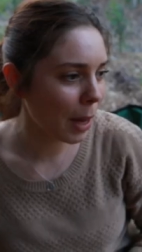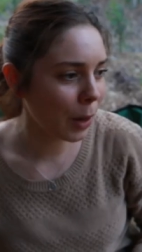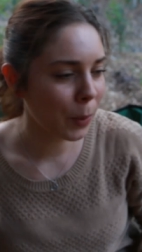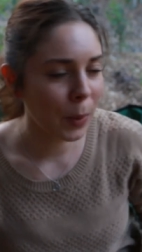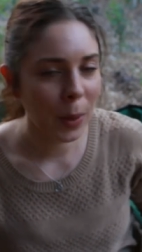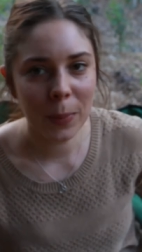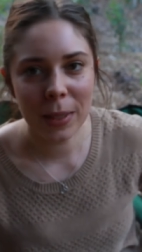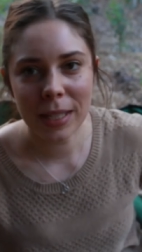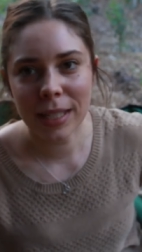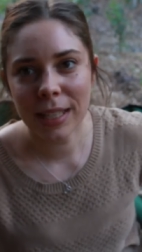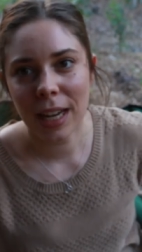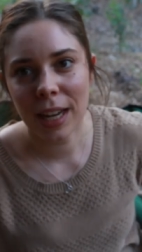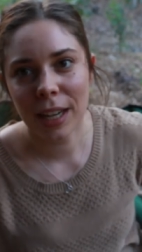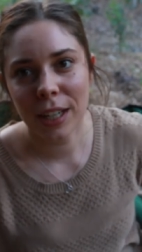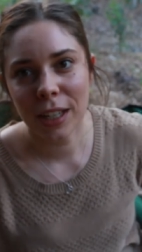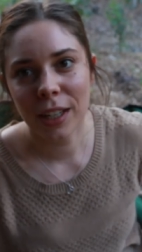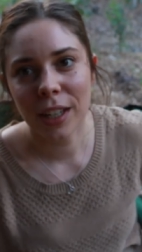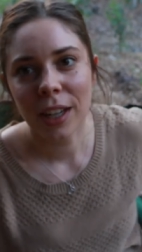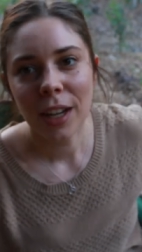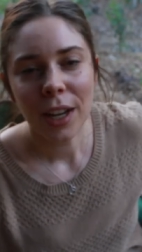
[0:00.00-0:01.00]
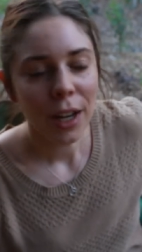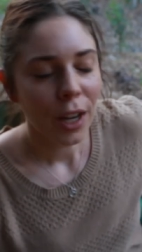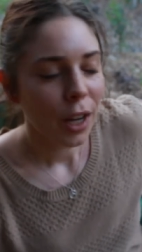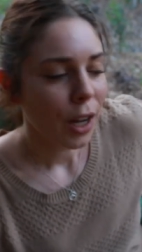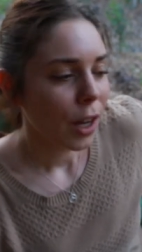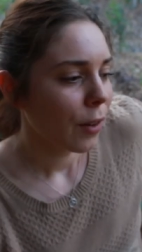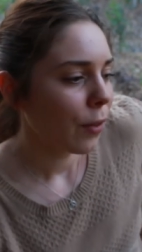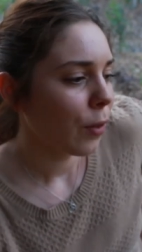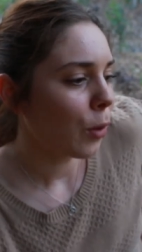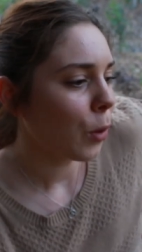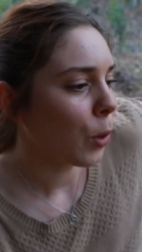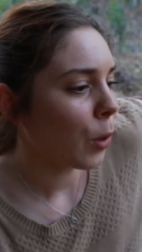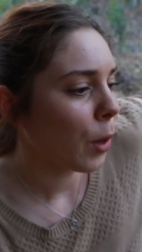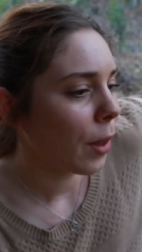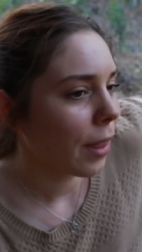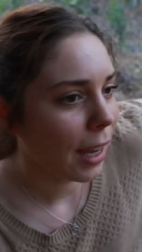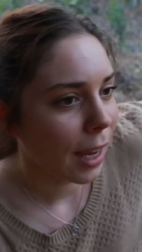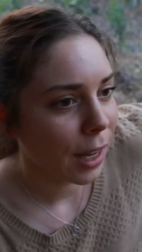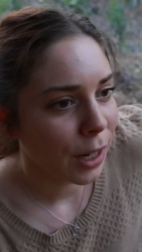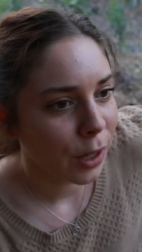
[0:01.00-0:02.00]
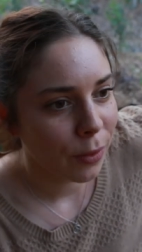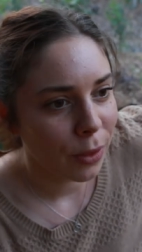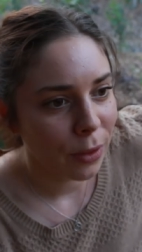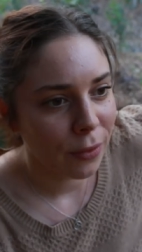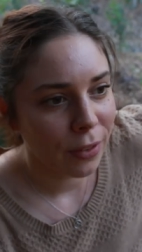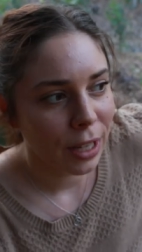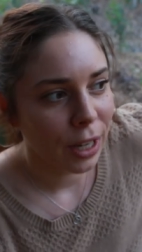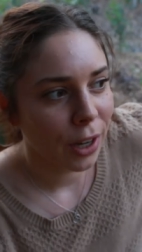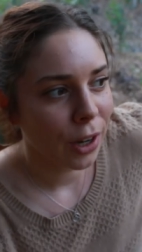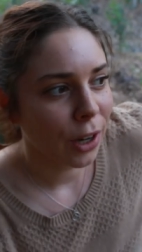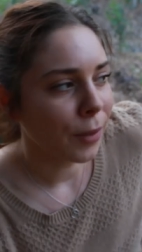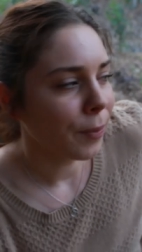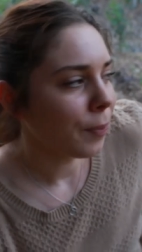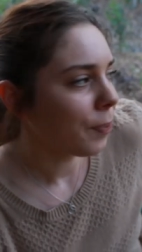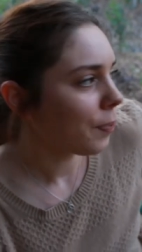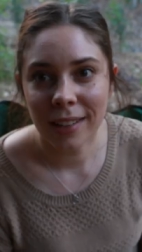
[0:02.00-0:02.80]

Back where we started for the end of the video.